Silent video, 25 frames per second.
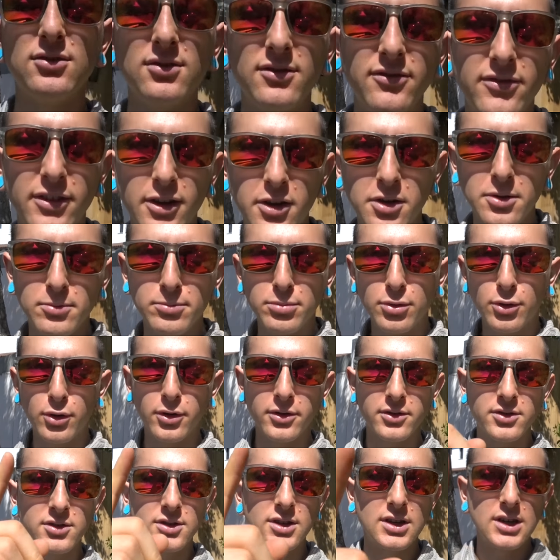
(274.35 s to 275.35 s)
Very
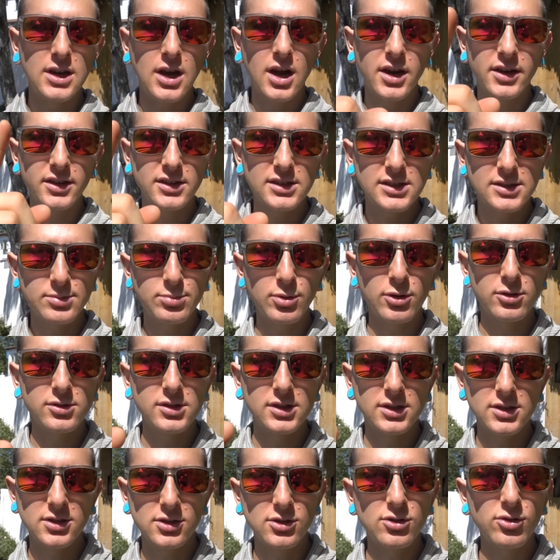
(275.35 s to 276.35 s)
important to not expose
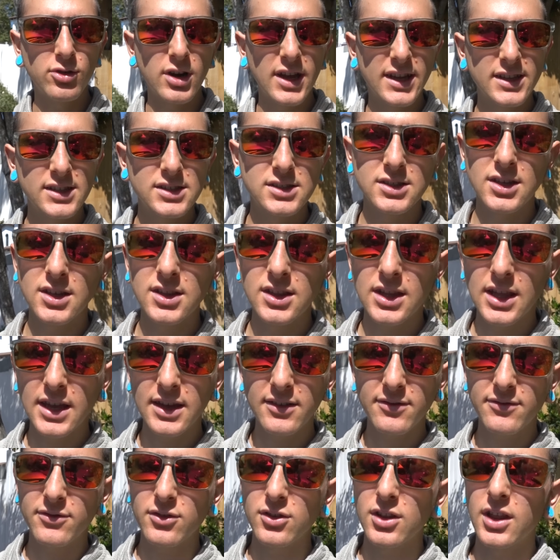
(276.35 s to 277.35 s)
it to direct
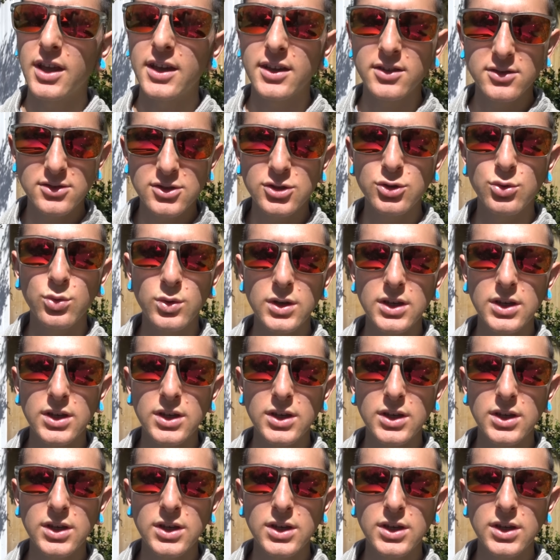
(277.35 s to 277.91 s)
sunlight for like 2